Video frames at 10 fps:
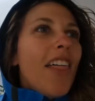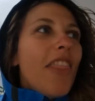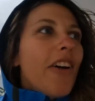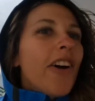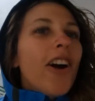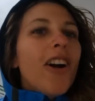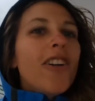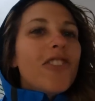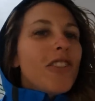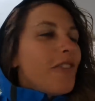the
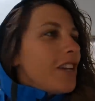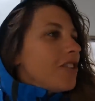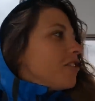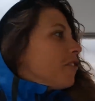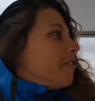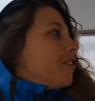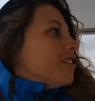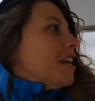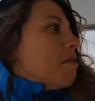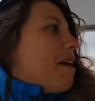girls just finished their first
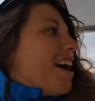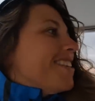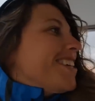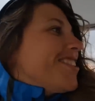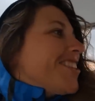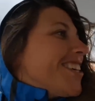night passage.